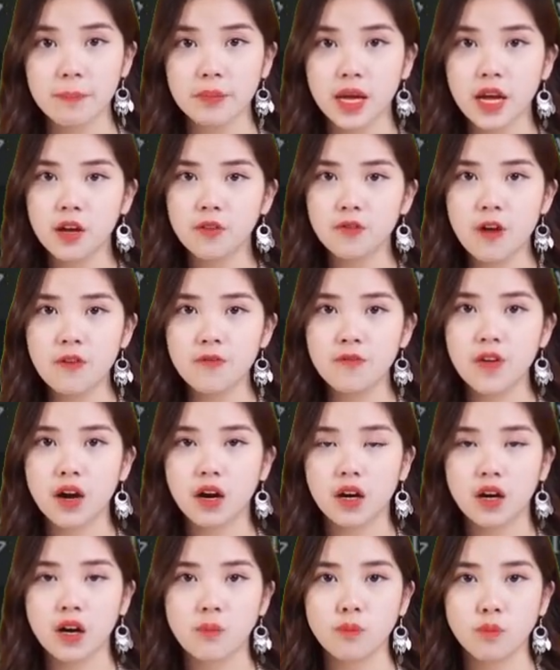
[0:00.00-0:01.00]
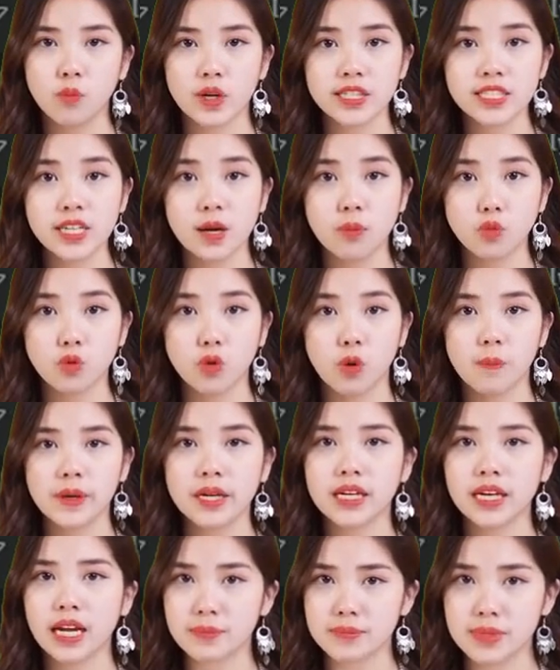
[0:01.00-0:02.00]
20 years might be a bit
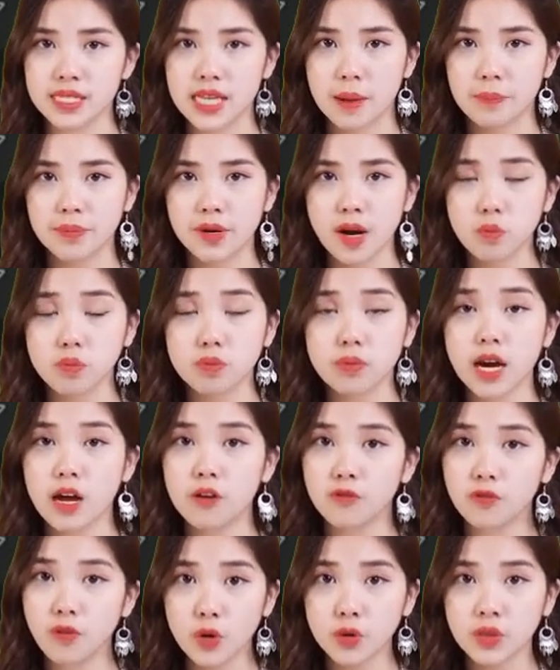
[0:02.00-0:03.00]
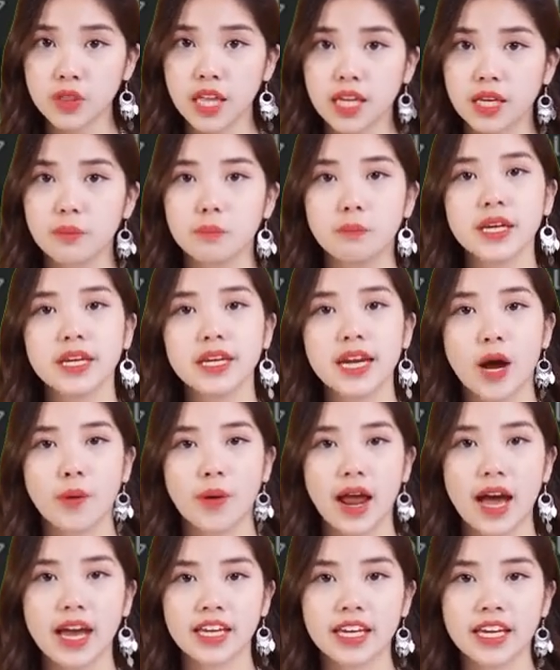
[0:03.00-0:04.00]
soon, but
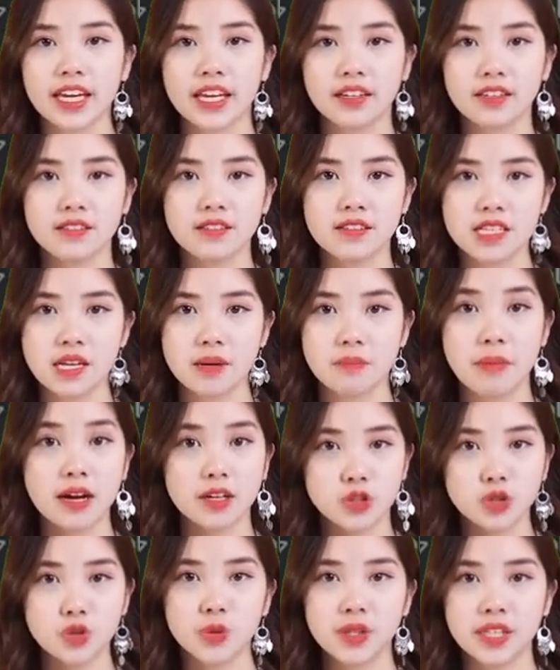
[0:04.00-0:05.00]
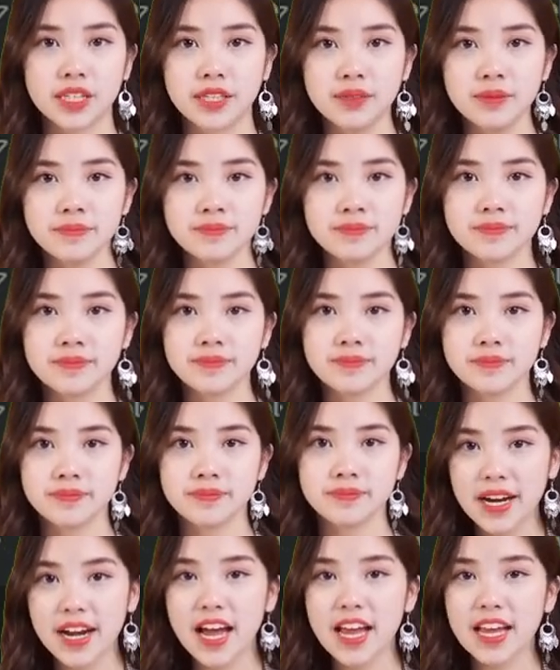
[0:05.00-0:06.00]
certainly within 50 years we
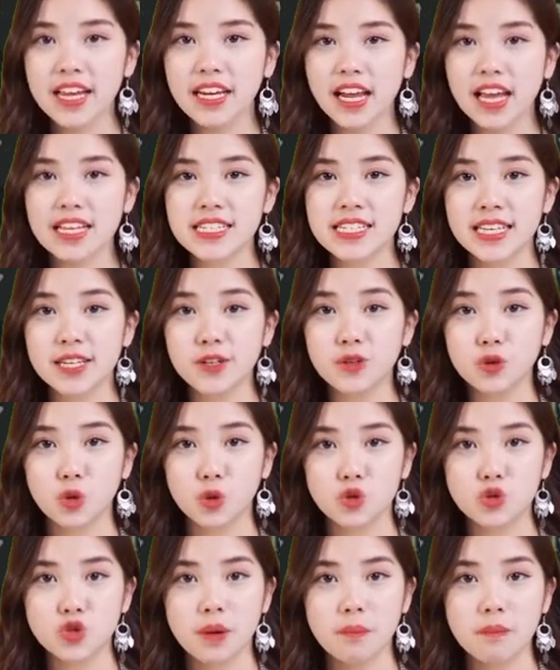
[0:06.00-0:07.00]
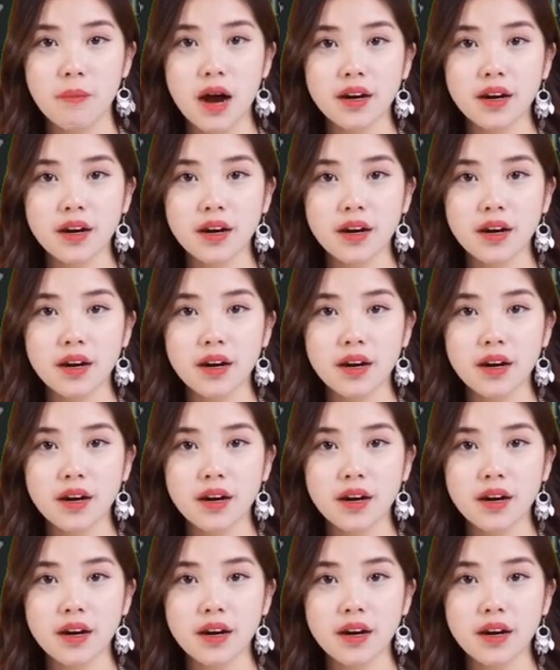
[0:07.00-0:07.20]
won't need screens at all.